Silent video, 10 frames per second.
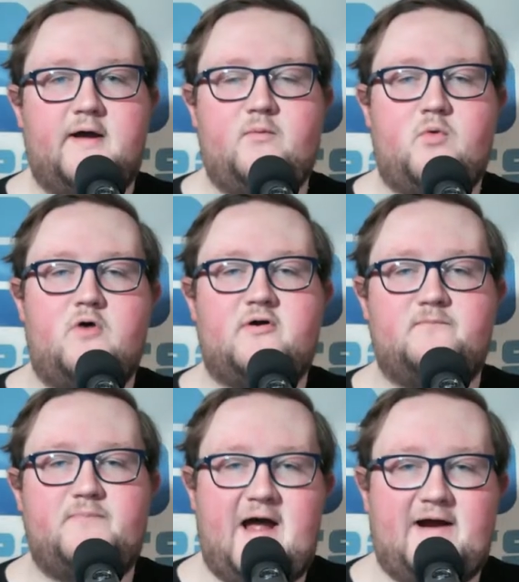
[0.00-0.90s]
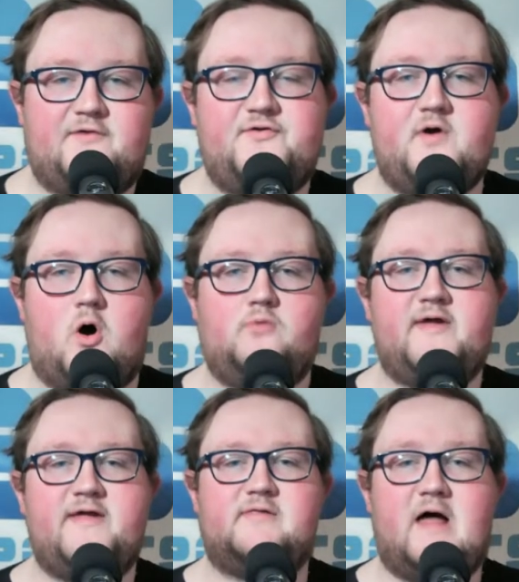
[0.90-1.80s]
and welcome back to the
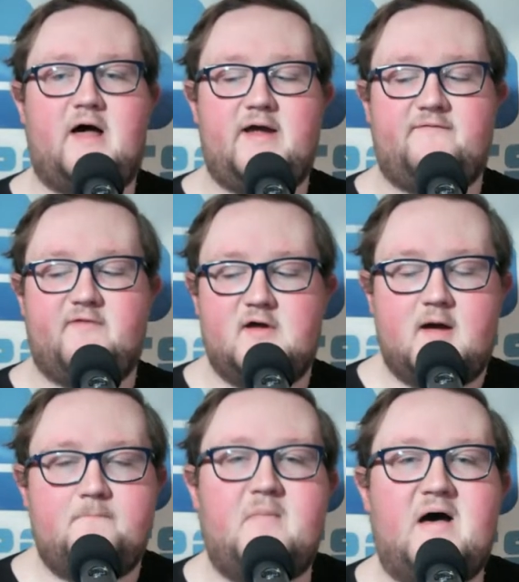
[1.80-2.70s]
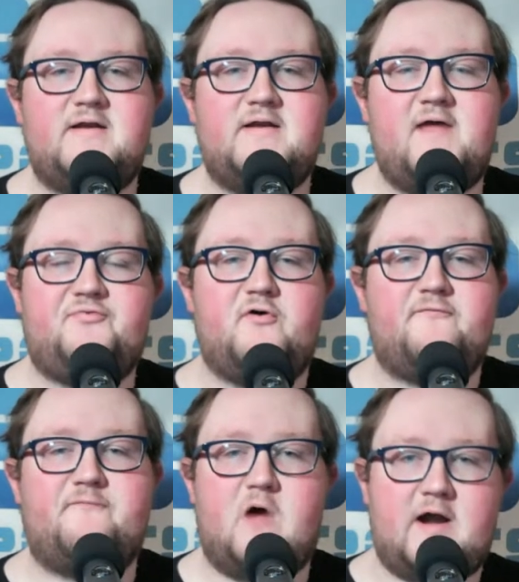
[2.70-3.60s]
only live Monday
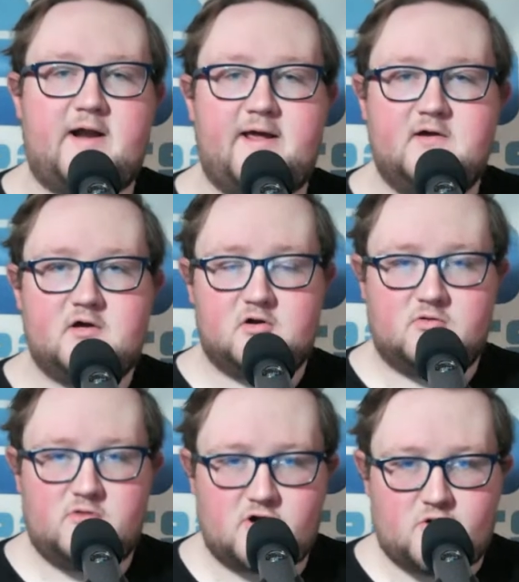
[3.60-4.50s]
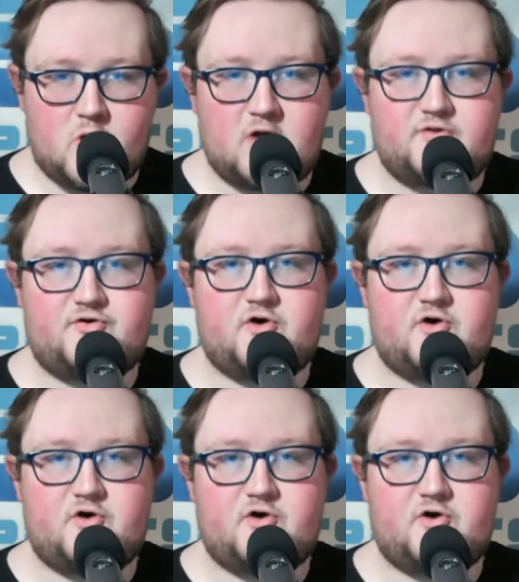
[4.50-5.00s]
through Friday lacrosse